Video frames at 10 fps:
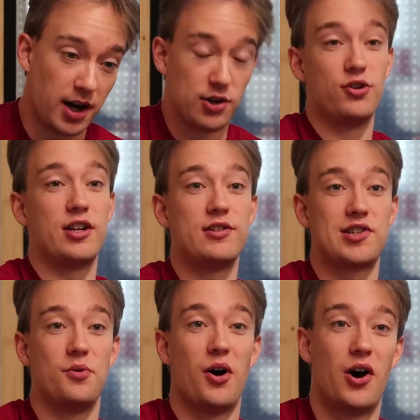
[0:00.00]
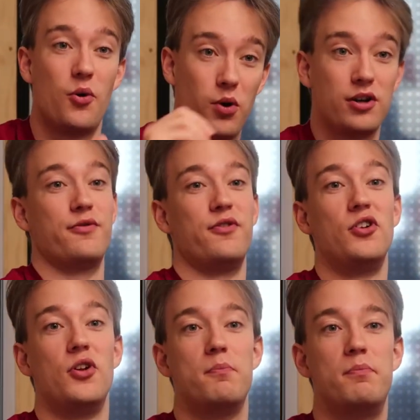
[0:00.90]
to my audience, who are
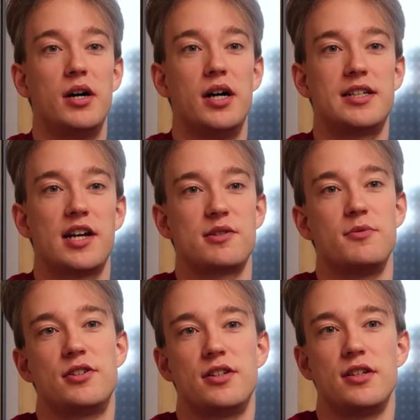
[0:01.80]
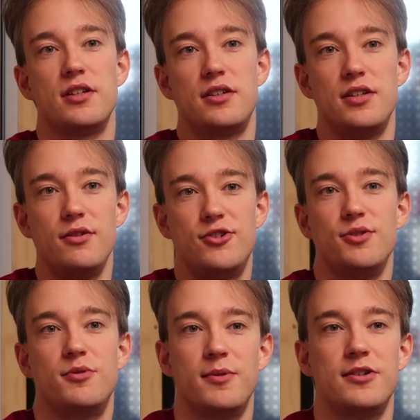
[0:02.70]
wonderful, but a testament to the
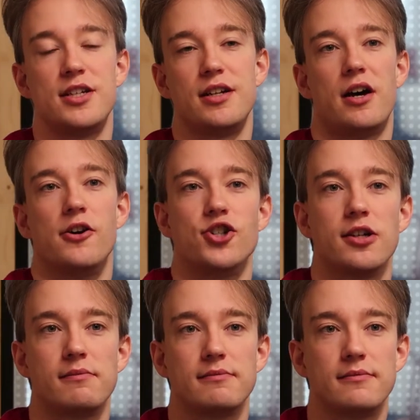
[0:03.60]
YouTube community at large.